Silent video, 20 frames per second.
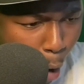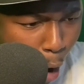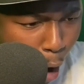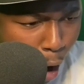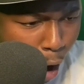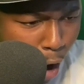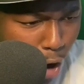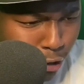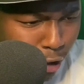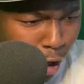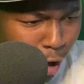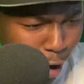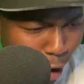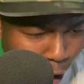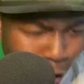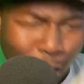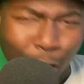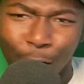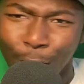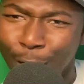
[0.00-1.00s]
Hold on,
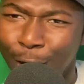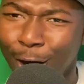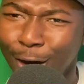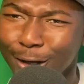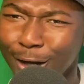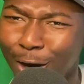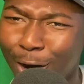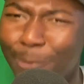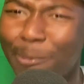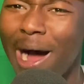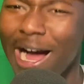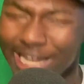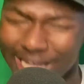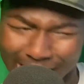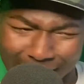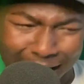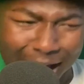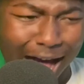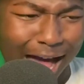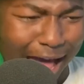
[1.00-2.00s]
hold on, hold on. My
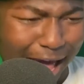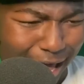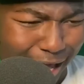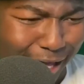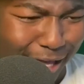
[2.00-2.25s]
guy.